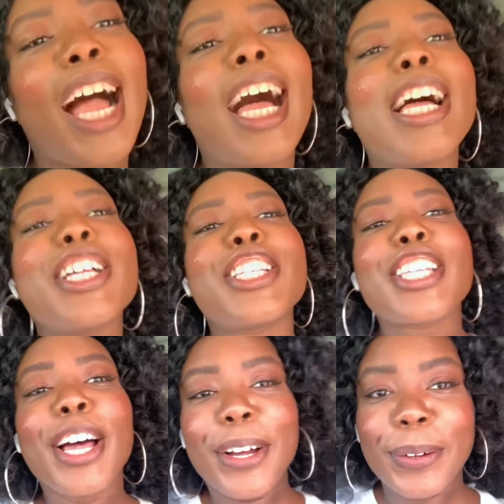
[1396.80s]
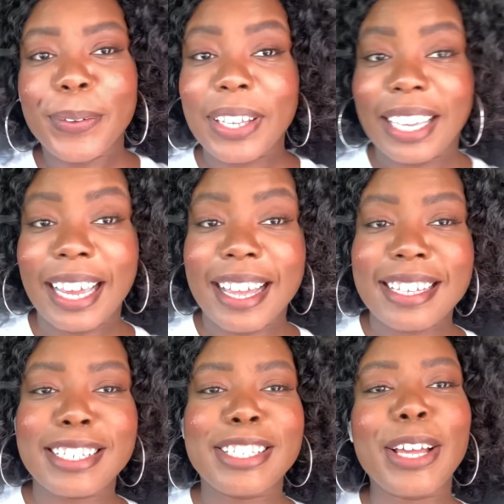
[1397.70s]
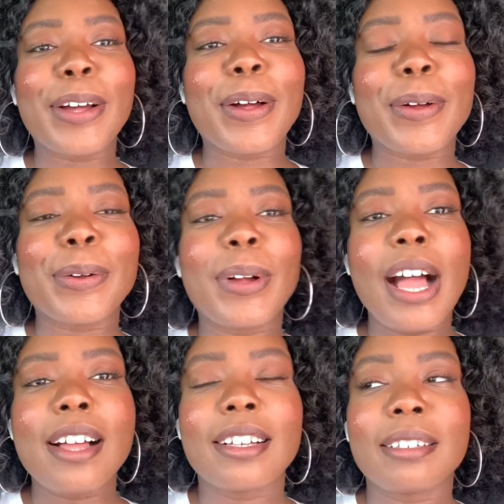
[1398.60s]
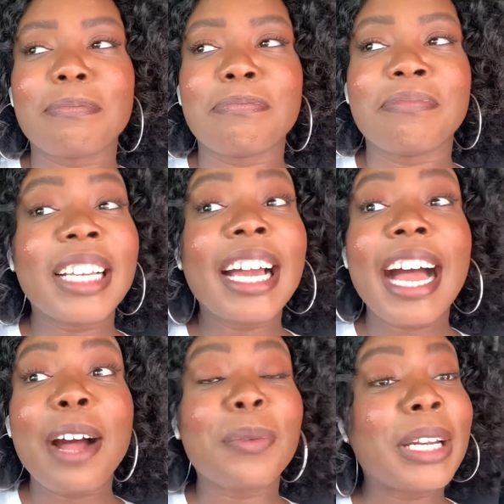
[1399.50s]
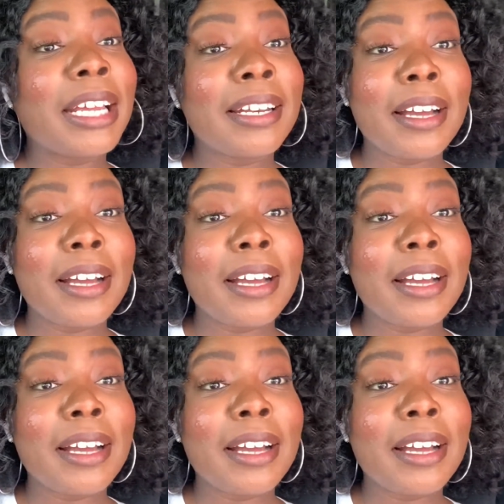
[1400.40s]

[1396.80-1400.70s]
So yeah, I went in.